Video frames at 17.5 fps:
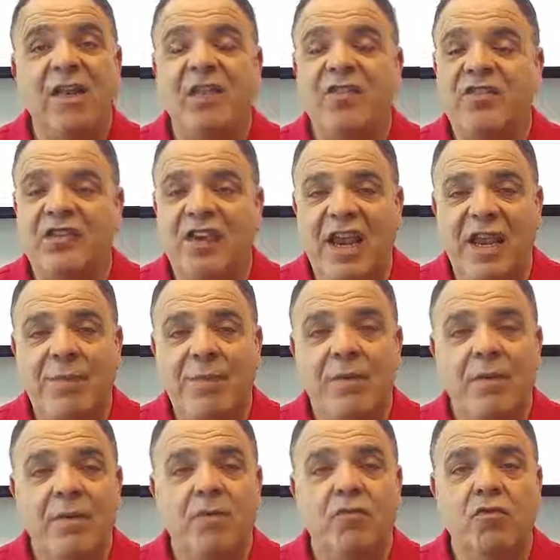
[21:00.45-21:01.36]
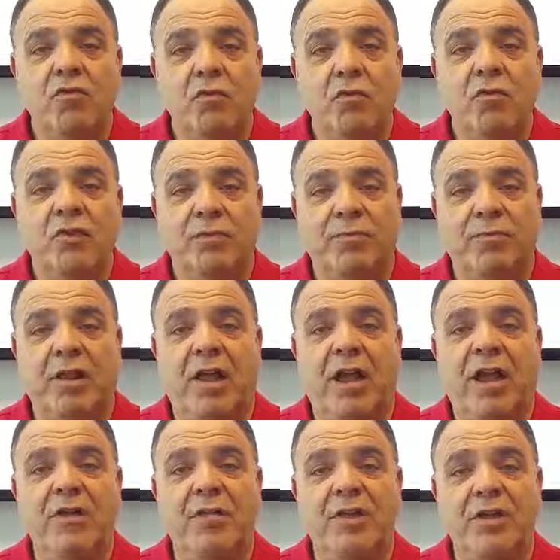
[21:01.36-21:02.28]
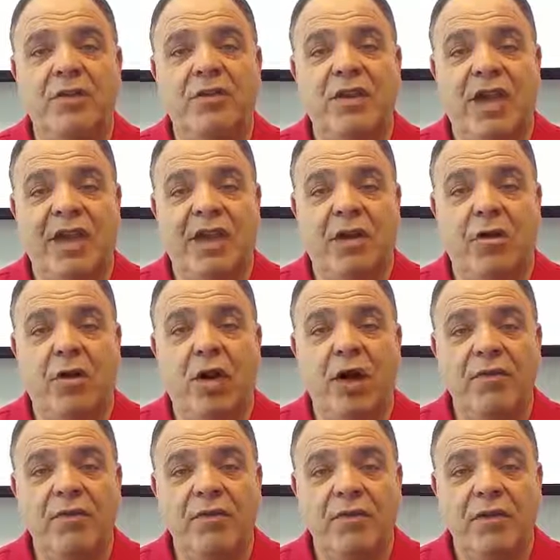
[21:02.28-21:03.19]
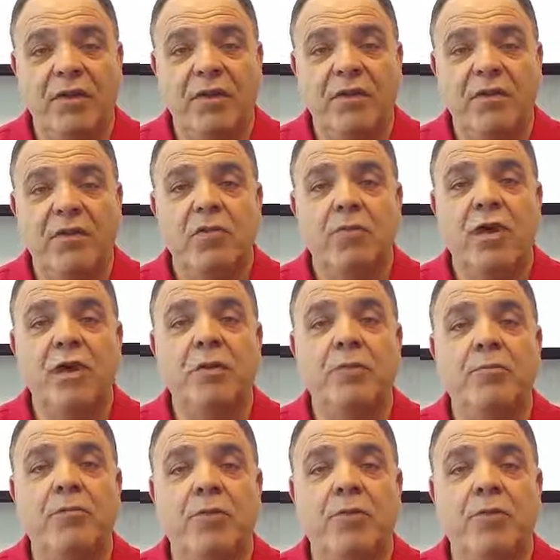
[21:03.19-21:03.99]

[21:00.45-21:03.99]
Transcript: same rules apply when you take it off to when you